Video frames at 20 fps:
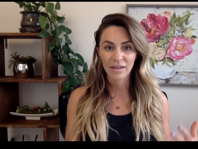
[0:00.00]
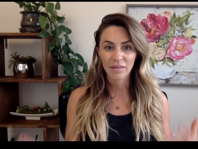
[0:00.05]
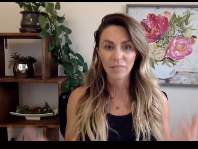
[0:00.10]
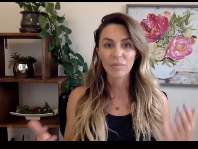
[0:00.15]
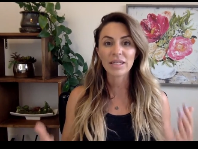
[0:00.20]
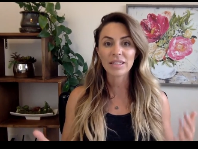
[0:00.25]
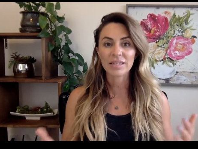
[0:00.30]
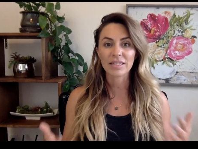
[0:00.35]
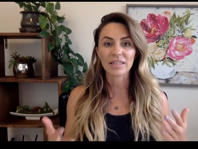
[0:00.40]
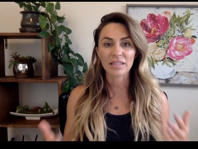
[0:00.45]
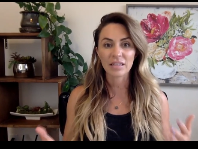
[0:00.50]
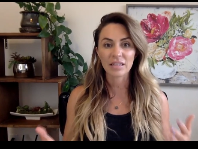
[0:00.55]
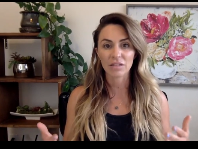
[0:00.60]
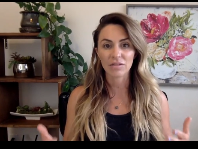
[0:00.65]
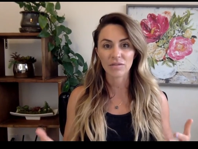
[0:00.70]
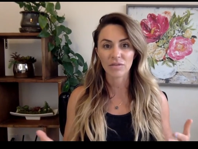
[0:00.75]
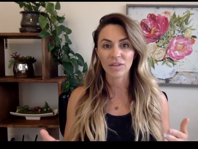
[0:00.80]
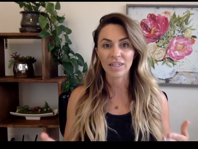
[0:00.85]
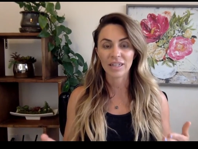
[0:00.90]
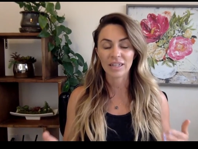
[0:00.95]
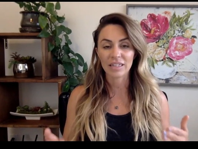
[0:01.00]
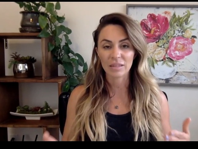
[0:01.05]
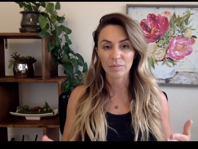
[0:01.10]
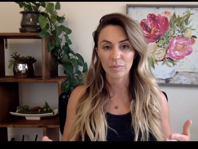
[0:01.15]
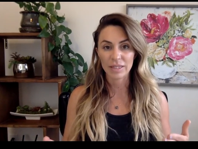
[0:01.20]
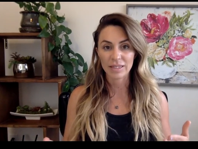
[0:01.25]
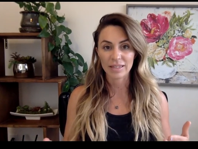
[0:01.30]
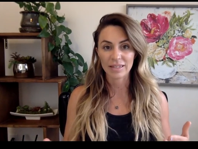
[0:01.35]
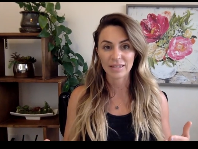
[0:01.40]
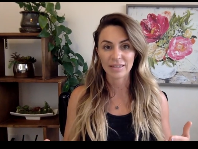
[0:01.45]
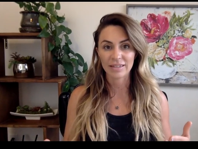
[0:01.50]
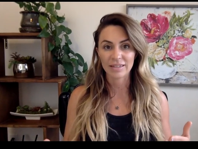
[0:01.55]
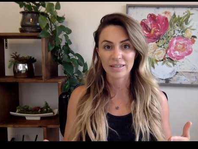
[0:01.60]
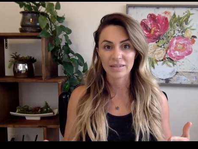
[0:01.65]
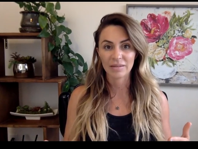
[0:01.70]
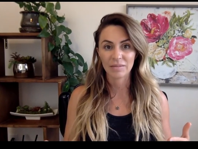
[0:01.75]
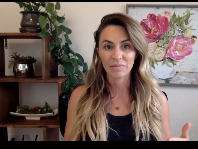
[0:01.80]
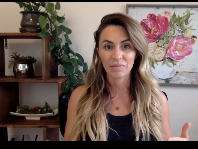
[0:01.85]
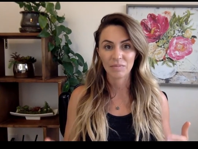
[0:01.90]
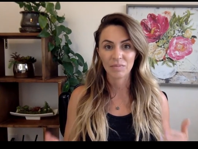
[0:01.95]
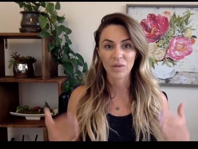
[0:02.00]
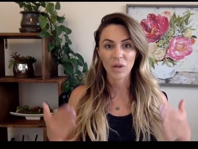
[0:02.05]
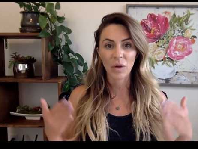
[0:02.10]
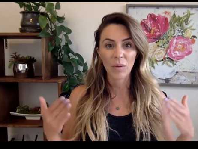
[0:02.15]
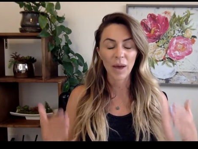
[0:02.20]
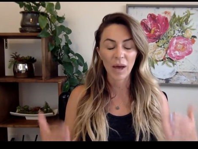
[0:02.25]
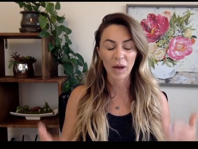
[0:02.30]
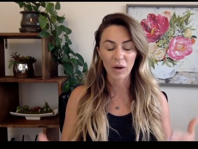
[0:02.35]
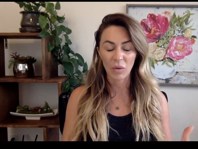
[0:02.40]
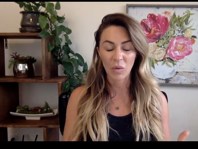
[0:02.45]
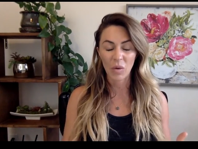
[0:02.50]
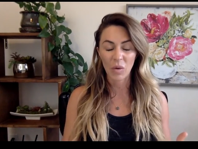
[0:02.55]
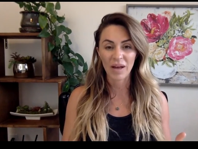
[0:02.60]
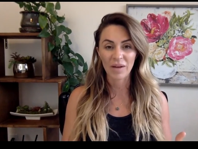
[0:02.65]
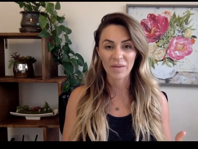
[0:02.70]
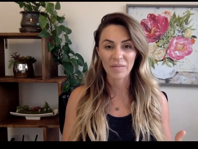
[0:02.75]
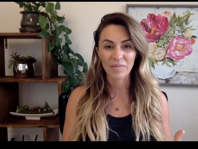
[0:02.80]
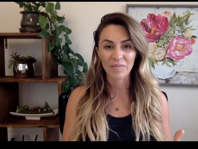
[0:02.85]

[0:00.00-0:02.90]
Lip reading: be successful in this business, no matter what.